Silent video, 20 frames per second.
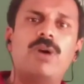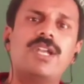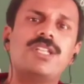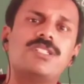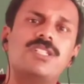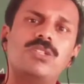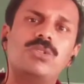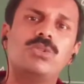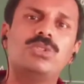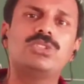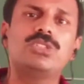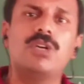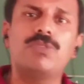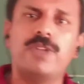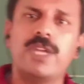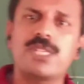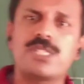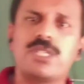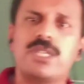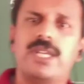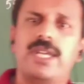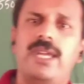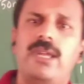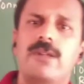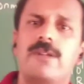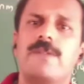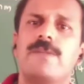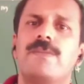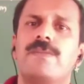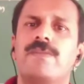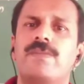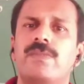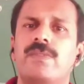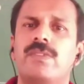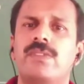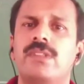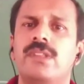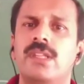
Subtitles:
What is the use of X-ray?